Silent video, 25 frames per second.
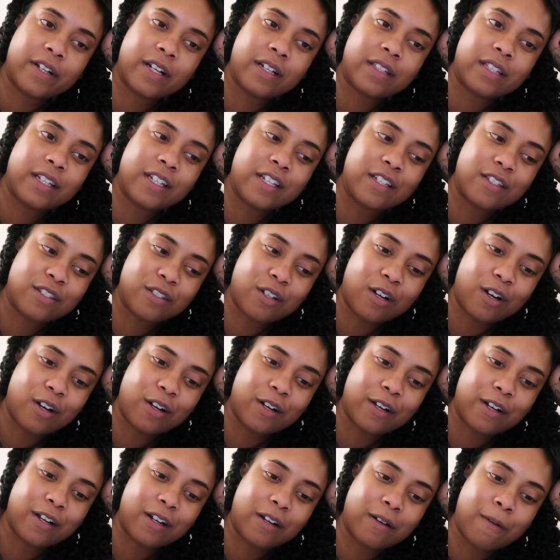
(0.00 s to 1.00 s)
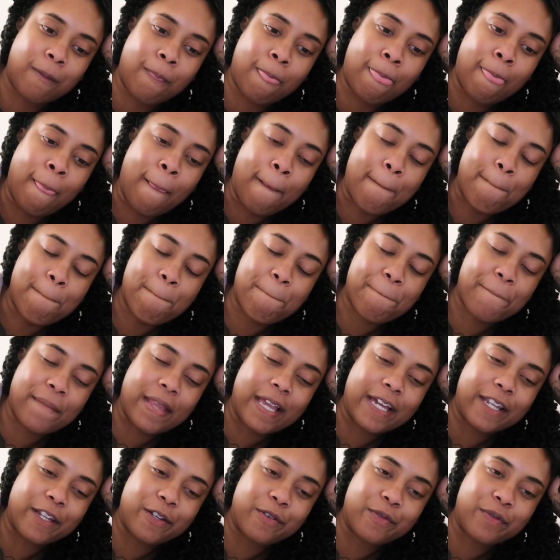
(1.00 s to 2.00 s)
and then he saw her,
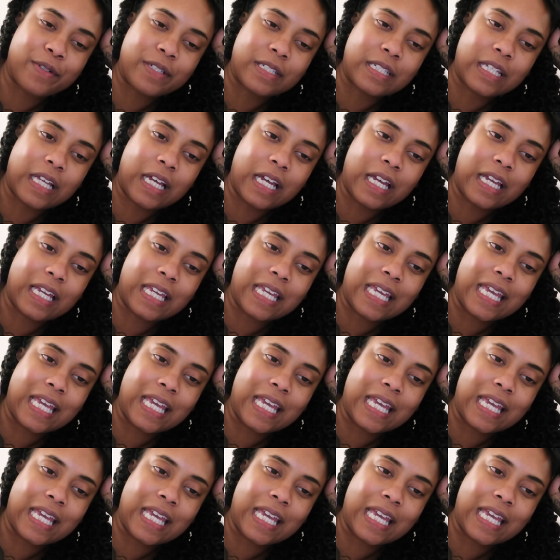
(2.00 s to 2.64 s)
and it was like